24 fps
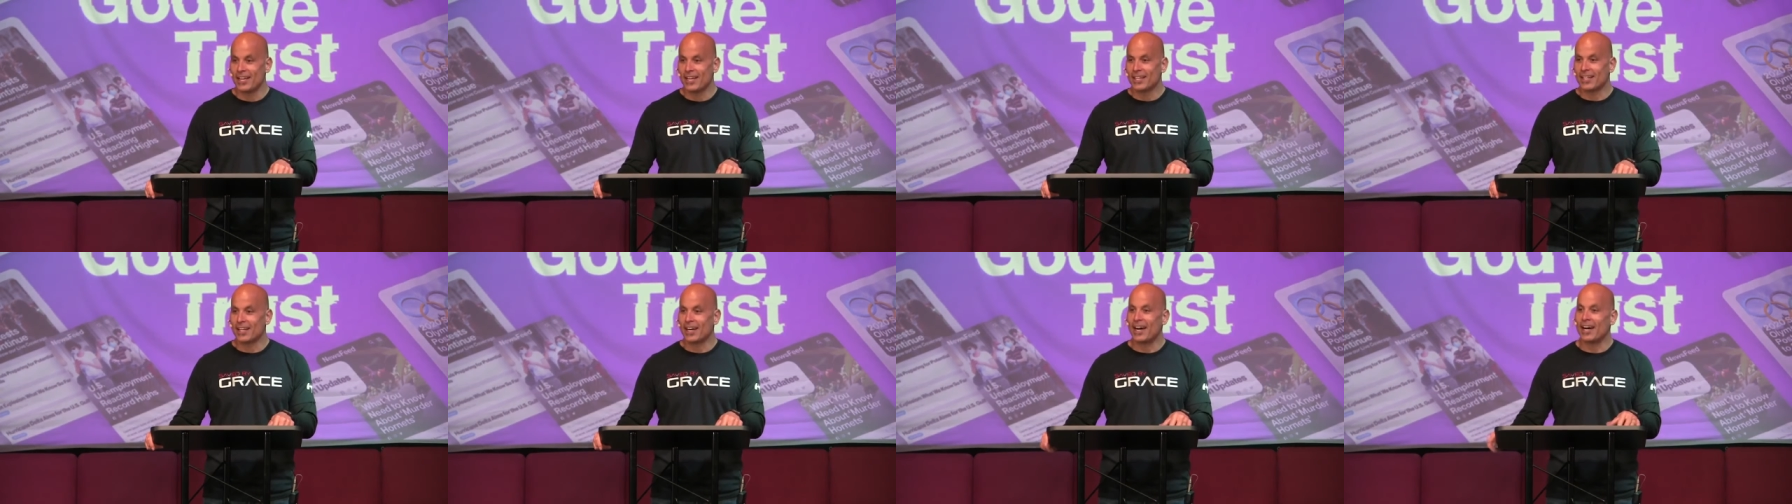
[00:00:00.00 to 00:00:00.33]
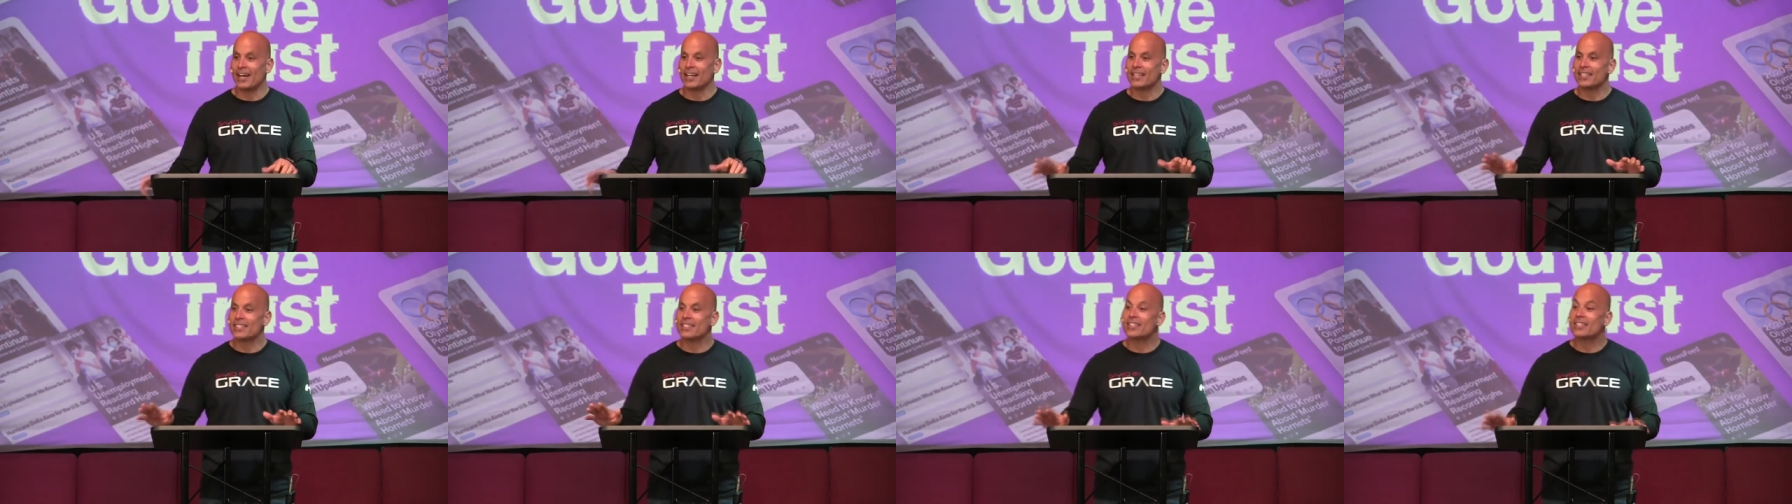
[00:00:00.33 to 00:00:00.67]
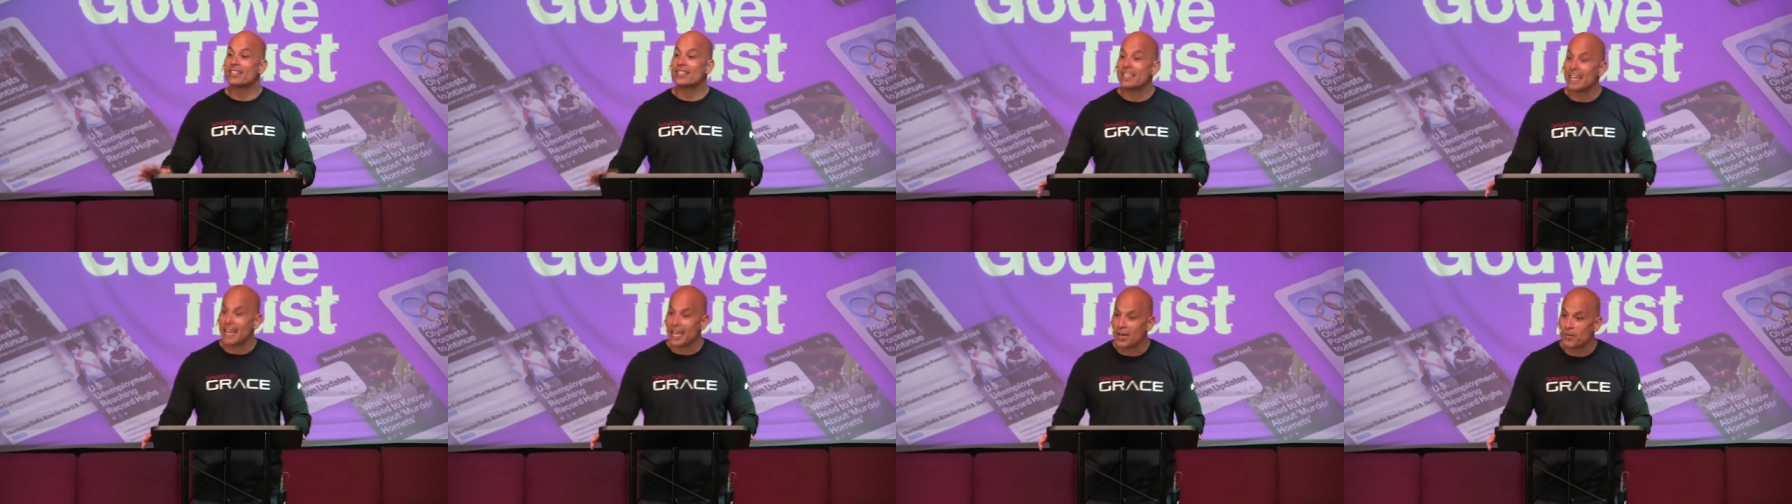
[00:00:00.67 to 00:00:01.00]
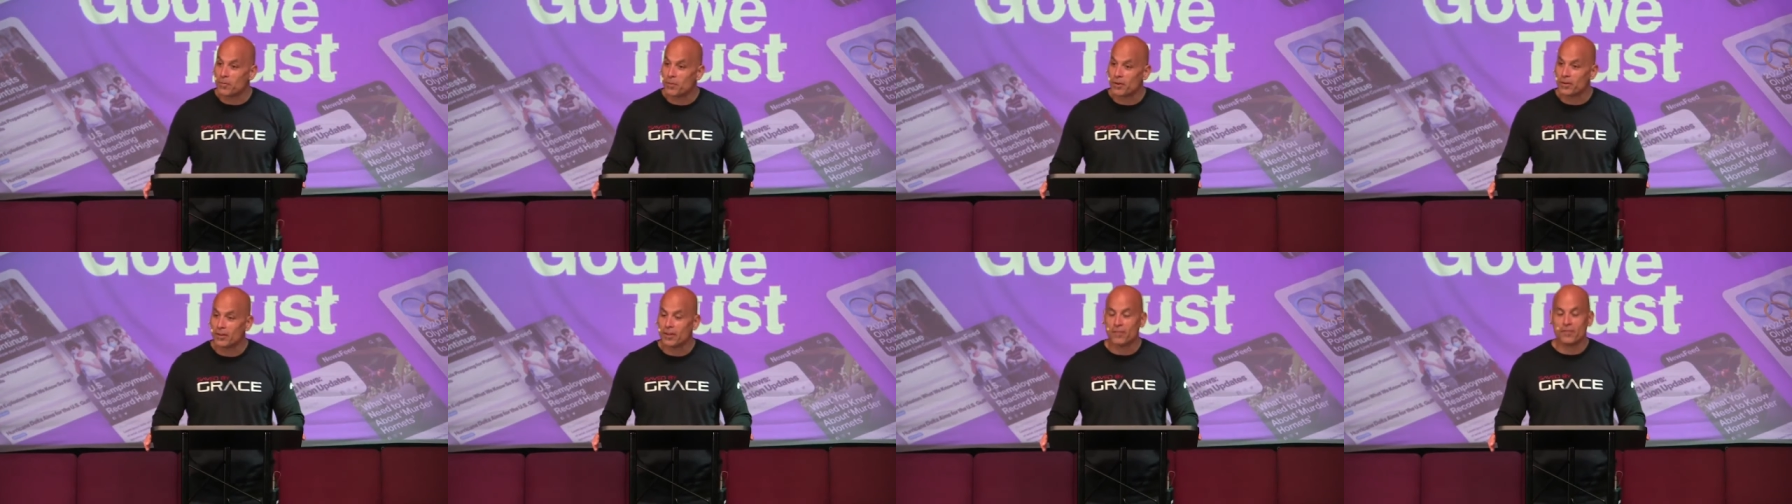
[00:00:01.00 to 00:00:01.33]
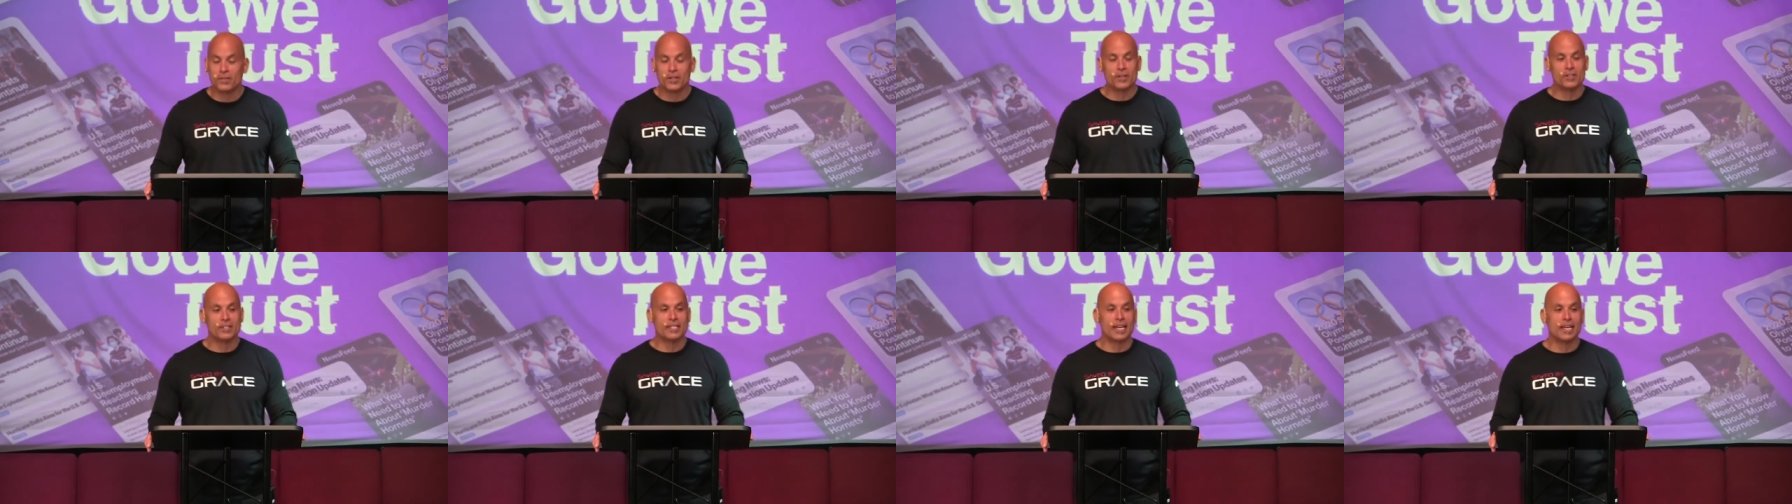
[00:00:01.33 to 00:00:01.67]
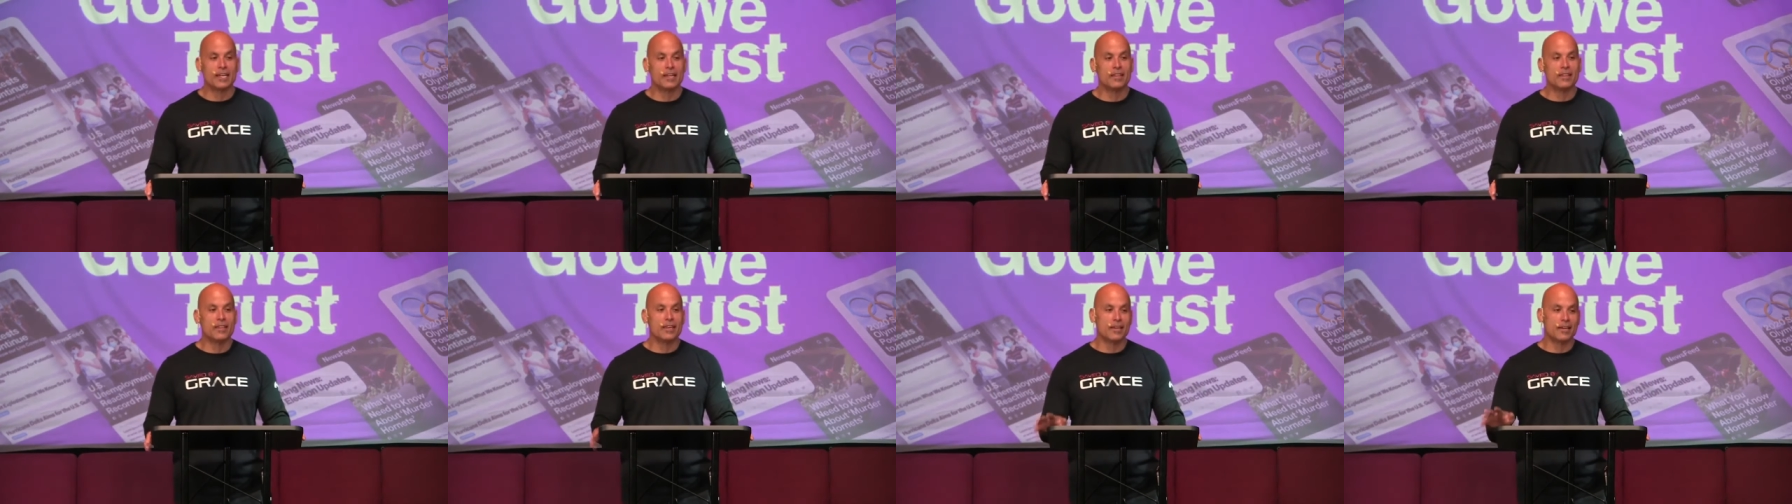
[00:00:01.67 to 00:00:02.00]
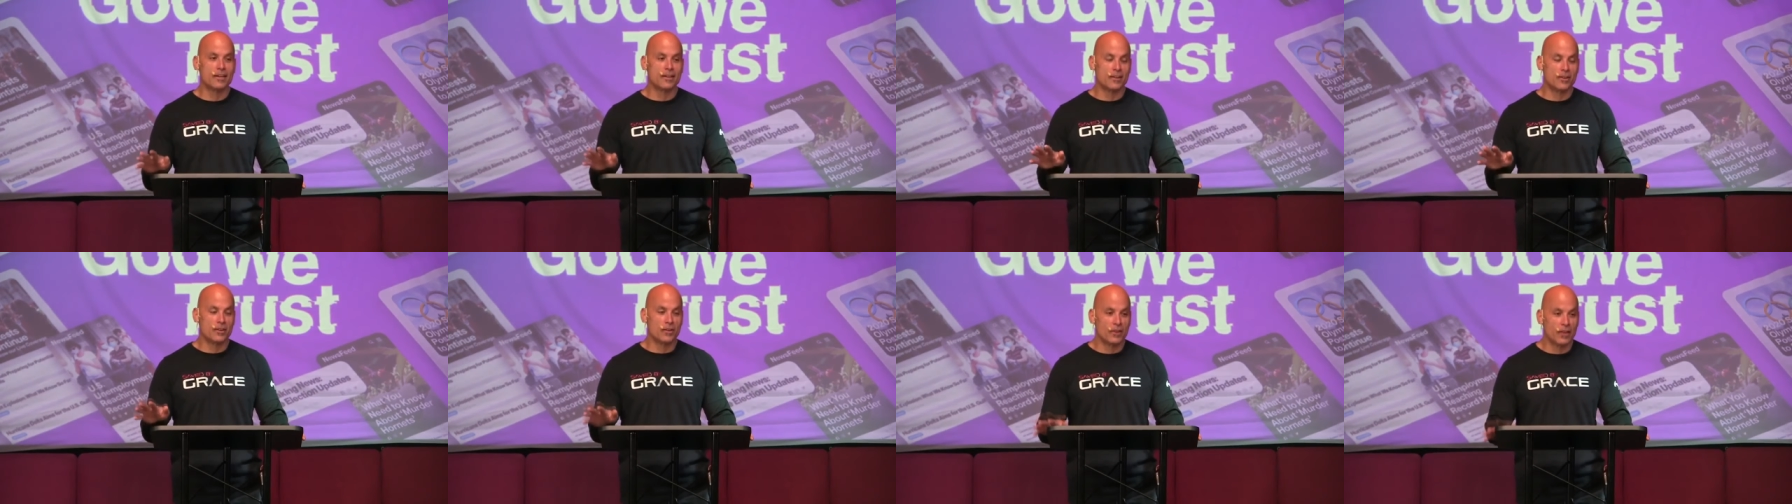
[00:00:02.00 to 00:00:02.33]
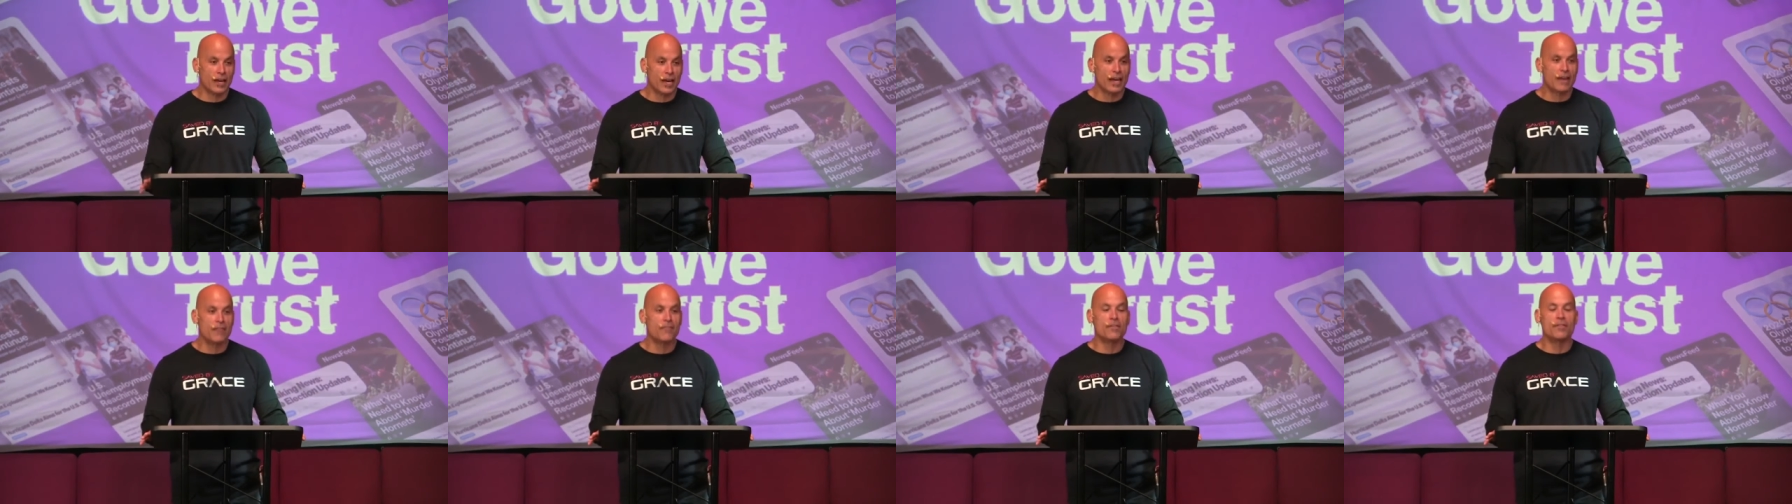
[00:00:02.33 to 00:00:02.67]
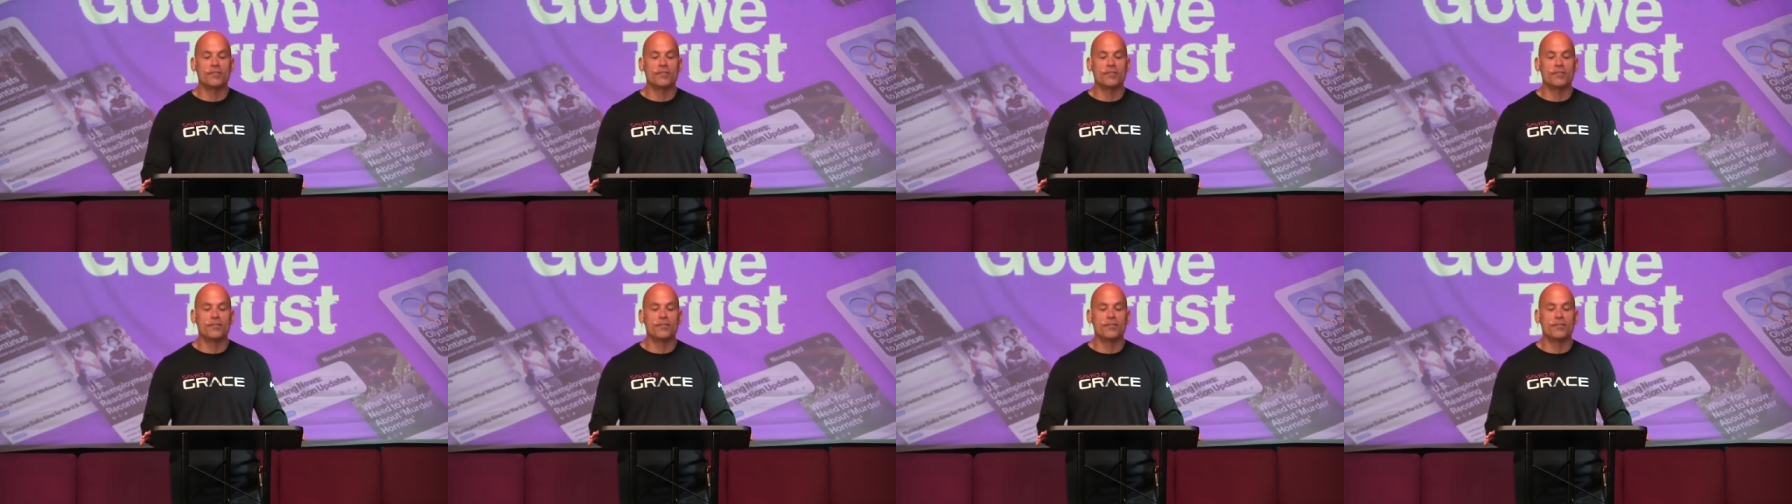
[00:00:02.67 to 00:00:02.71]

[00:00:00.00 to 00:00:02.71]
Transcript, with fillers: God is stable. If there's anything in your life,